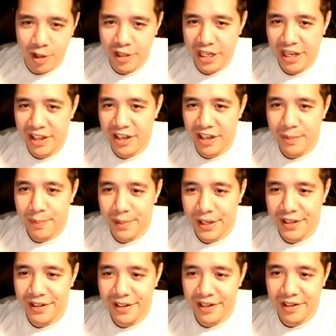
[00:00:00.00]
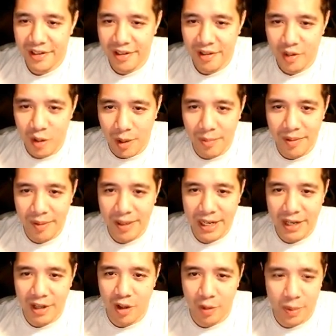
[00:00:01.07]
out there, but normally we get
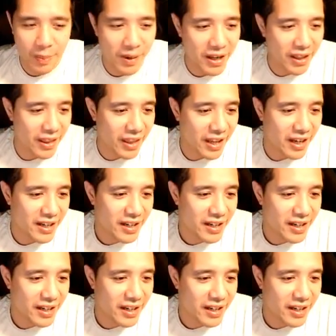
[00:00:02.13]
a little bit better than that.